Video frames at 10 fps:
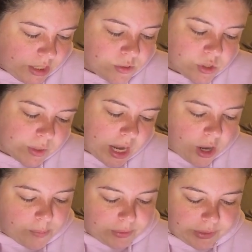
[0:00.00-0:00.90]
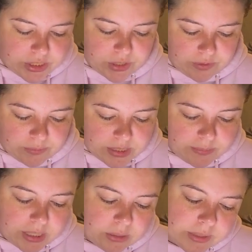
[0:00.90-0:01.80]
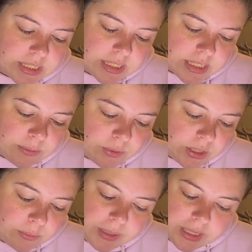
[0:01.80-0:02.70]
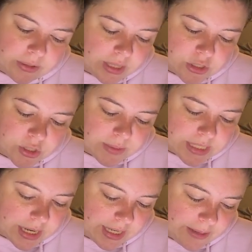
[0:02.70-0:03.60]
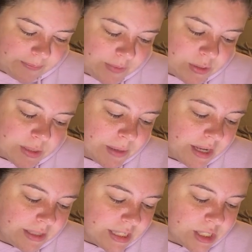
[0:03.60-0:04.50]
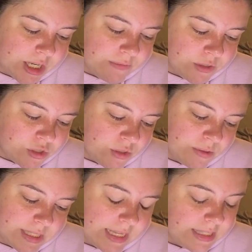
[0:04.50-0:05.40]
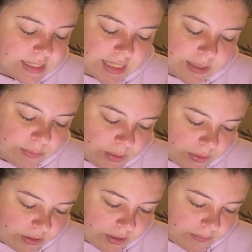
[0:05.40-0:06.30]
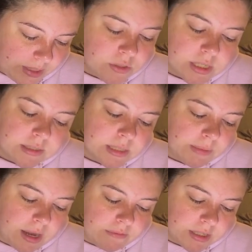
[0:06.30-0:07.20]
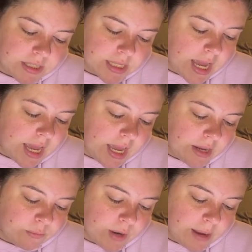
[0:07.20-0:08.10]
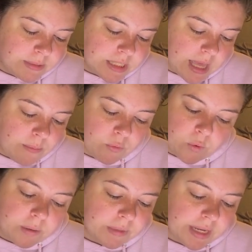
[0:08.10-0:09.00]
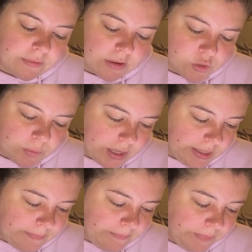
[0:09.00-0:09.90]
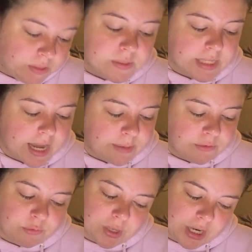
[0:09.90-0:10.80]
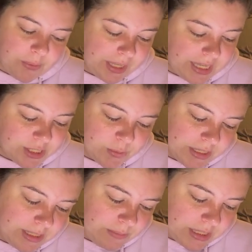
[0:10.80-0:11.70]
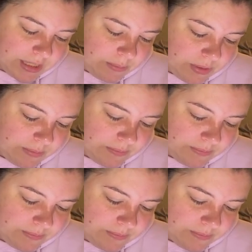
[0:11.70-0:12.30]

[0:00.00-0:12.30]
You two got home and went to your room. Samantha was asleep with your pillow that she was hugging. You smiled and took off your shoes and slid in bed with her. You took some covers and wrapped them warmly around your body. You sighed before going into a deep sleep.